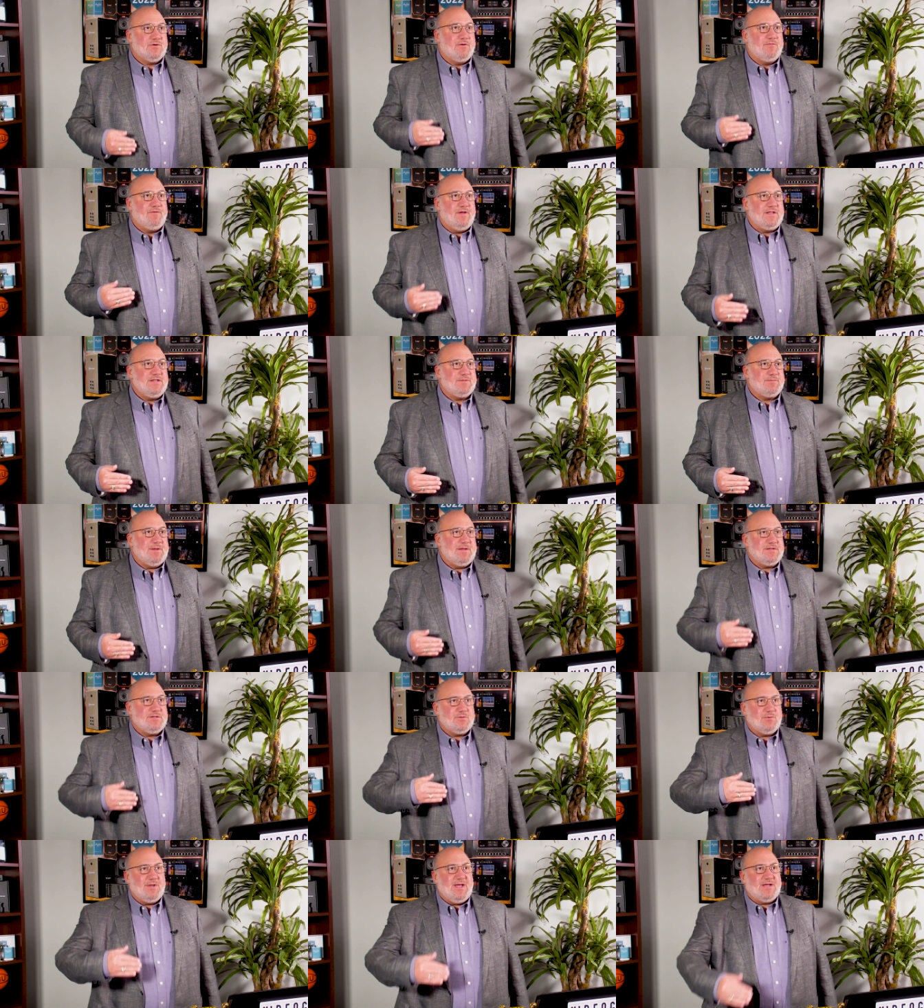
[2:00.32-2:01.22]
or event
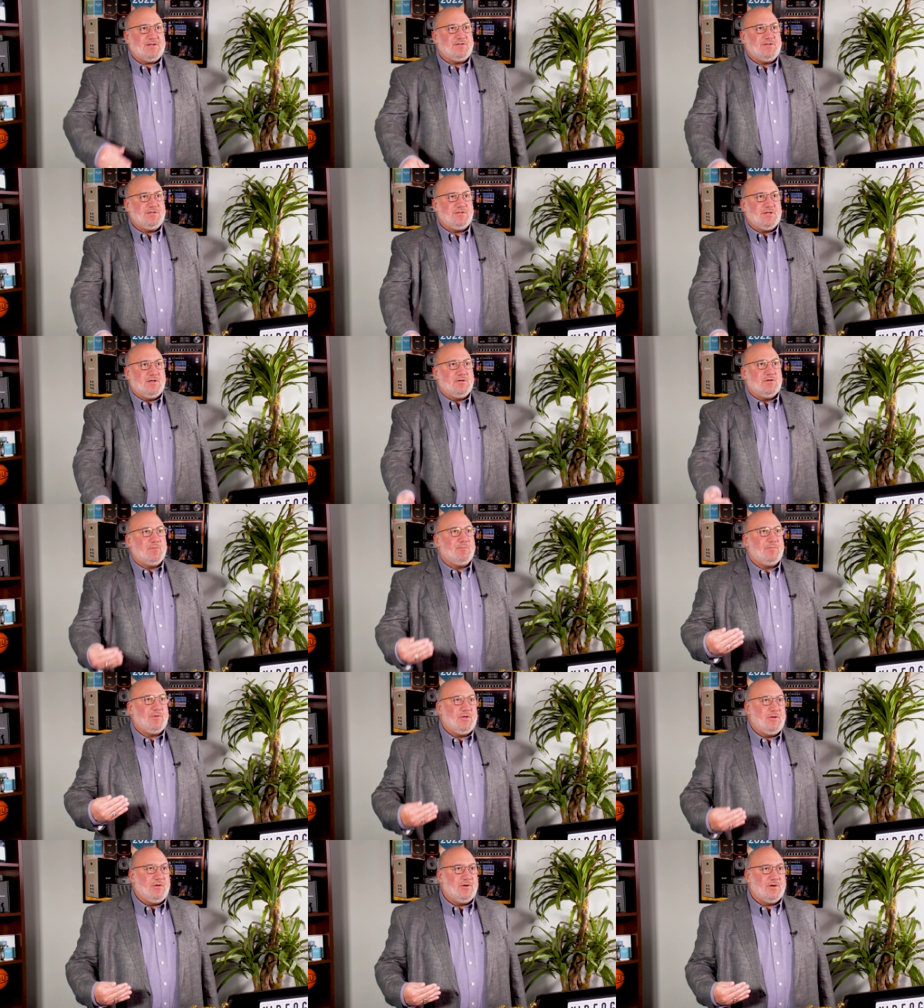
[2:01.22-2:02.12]
spaces, we actually sell
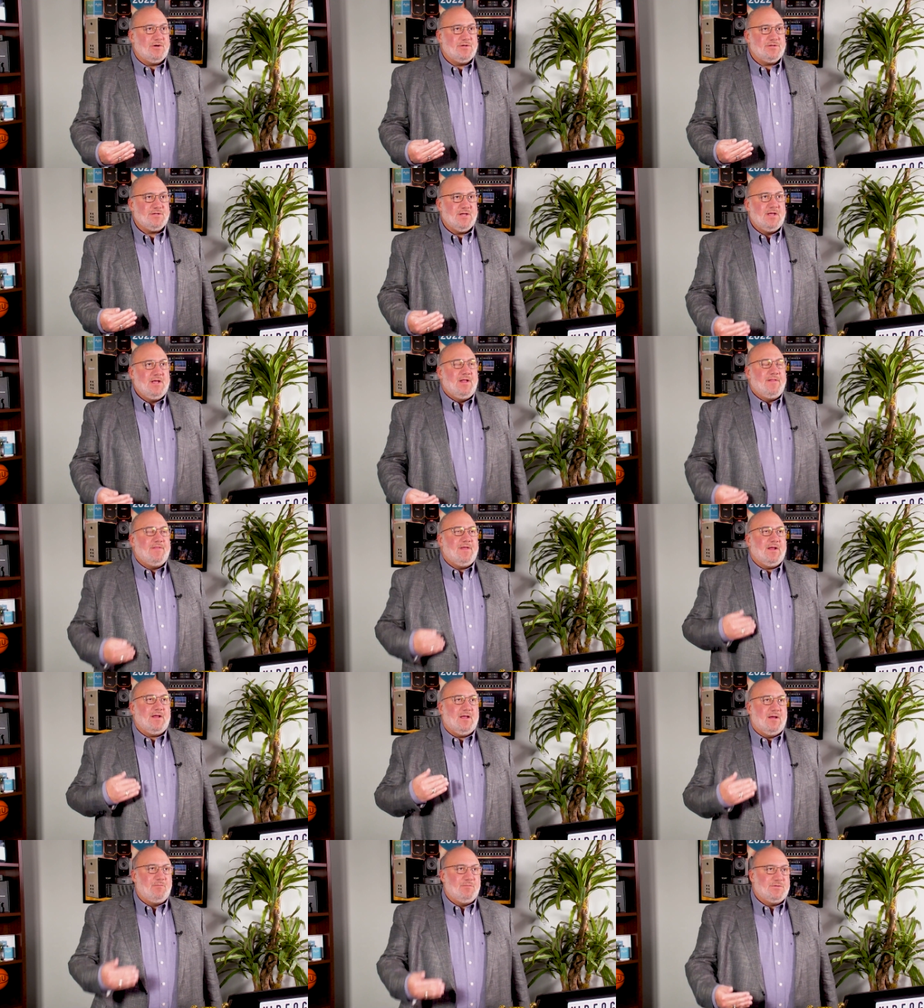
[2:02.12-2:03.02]
computers
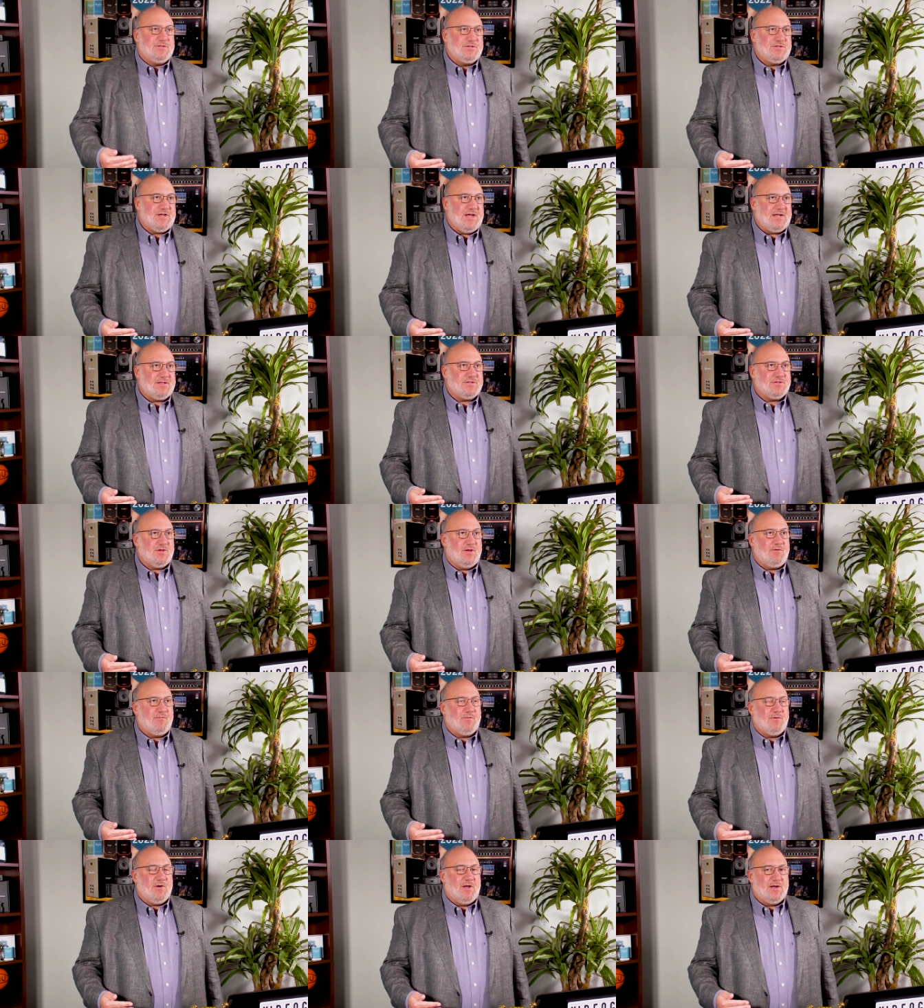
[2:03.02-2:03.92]
that come with the chat
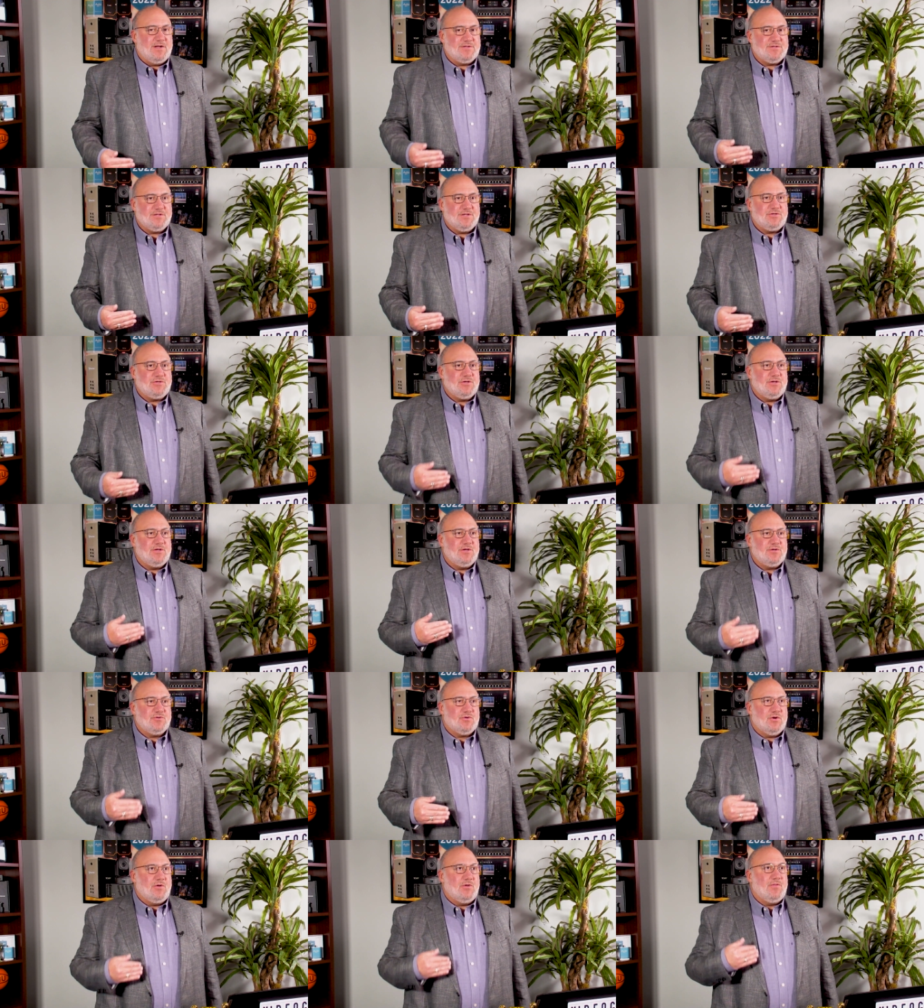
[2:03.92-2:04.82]
software on it so that you can
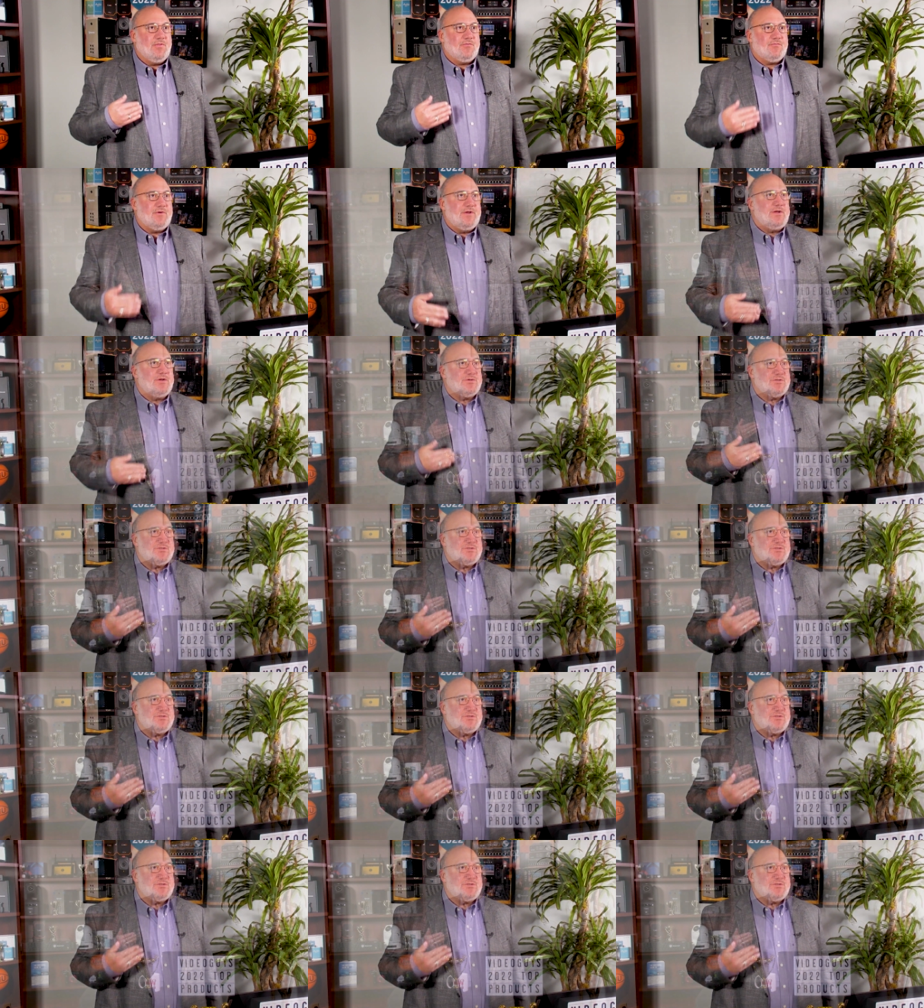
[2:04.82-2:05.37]
control 3 or